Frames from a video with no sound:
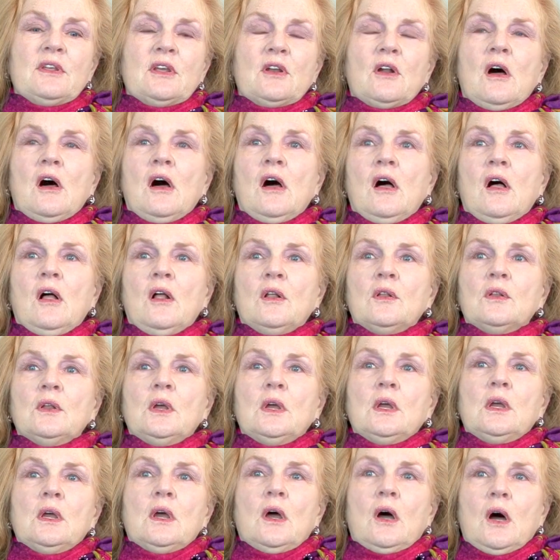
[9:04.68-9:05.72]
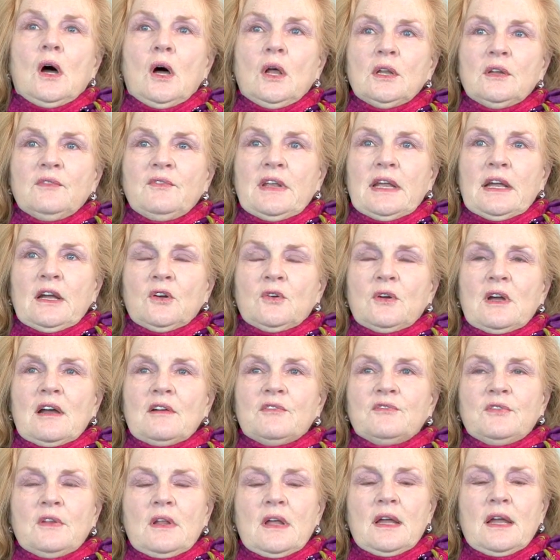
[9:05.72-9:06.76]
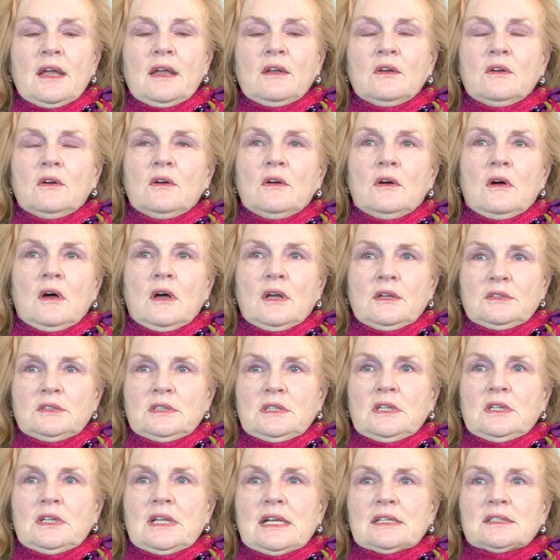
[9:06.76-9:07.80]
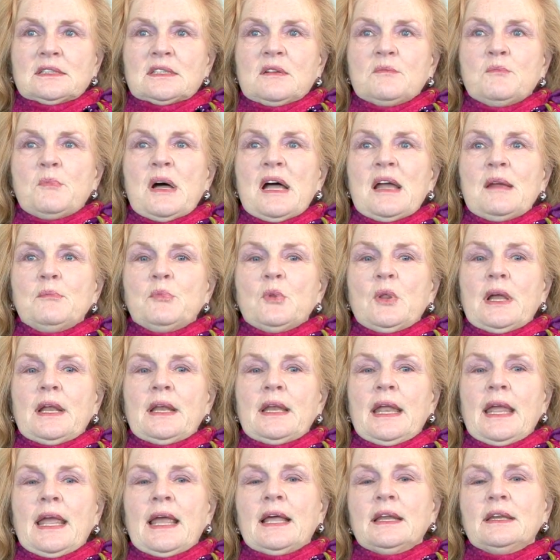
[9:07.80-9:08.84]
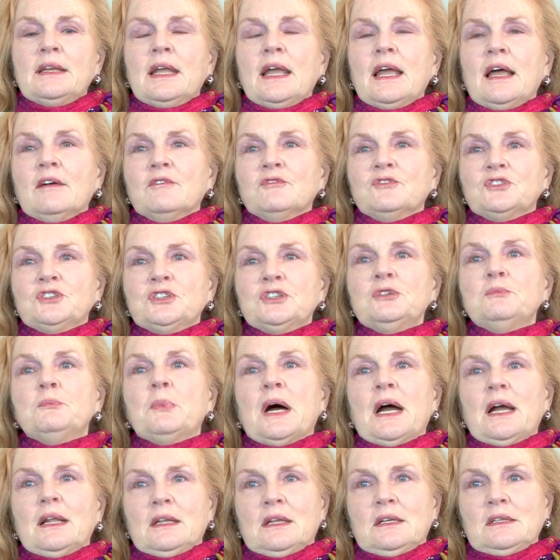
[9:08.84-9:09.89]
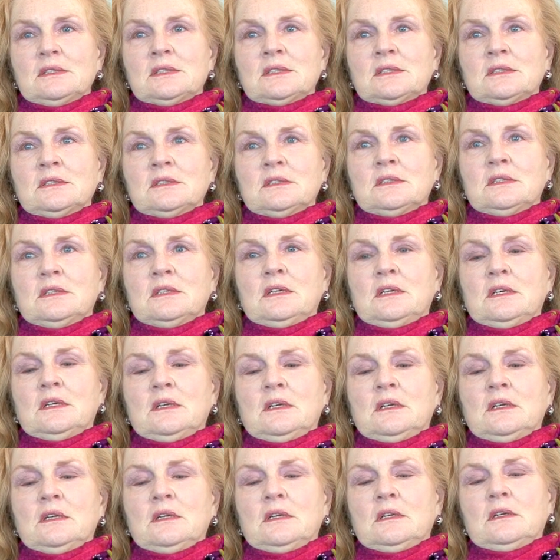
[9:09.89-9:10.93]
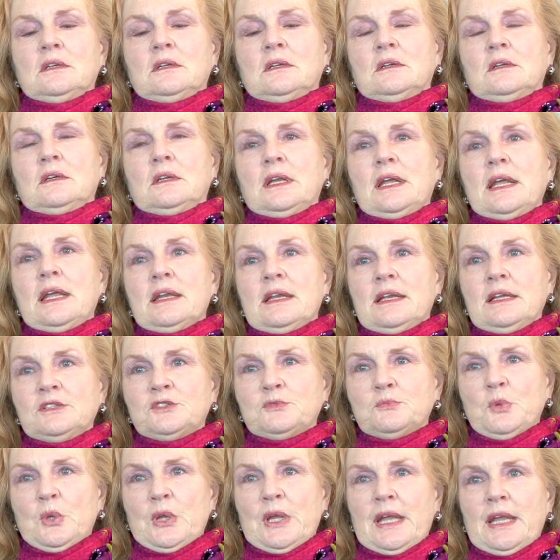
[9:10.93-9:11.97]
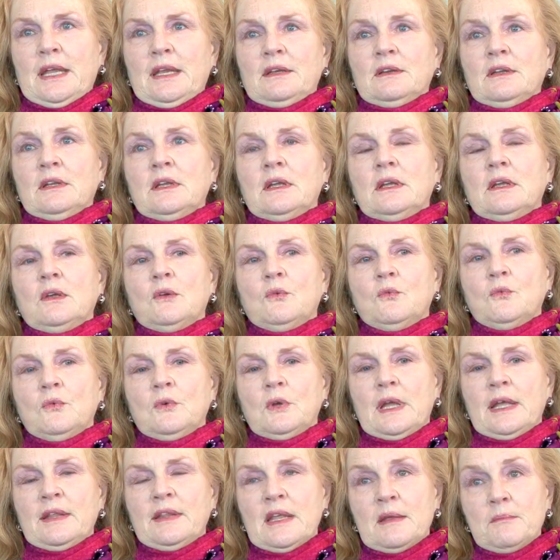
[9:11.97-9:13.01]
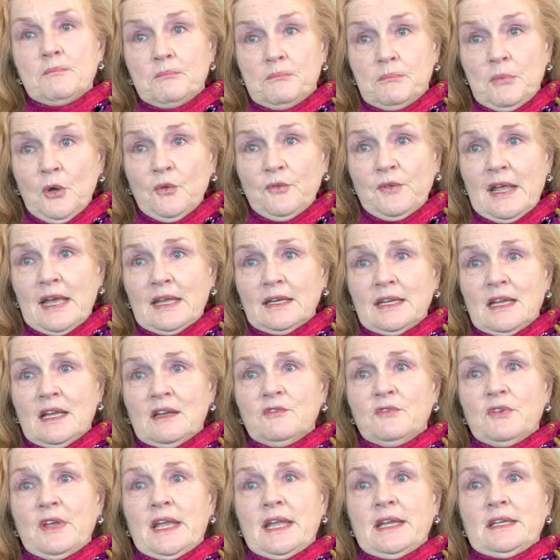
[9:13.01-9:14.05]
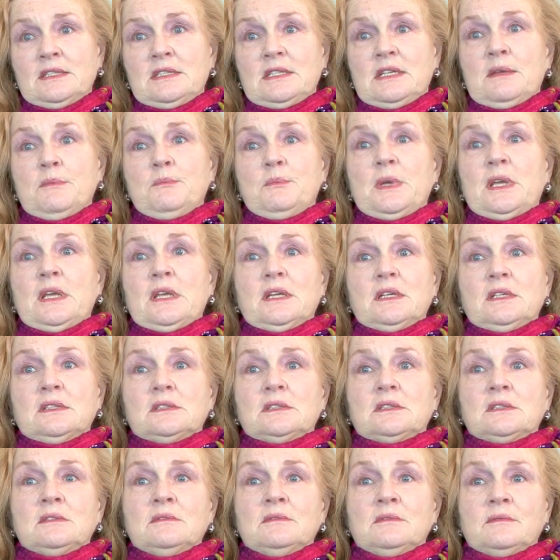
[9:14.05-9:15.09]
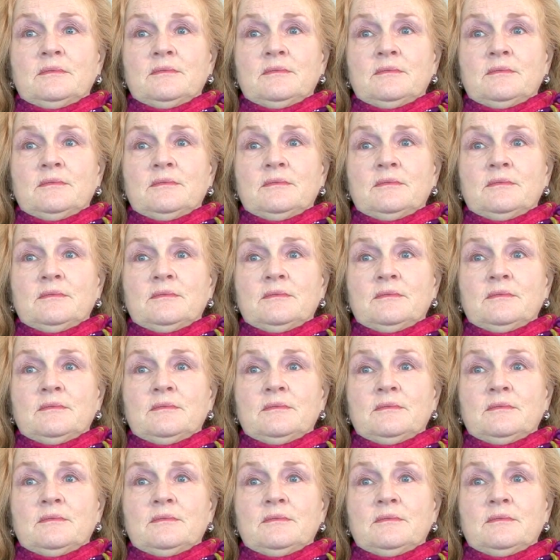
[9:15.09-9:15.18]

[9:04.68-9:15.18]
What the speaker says: that all of the aircraft flying onto the Alaskan pipeline had to have 2 pilots in each plane, and they both had to have ATPs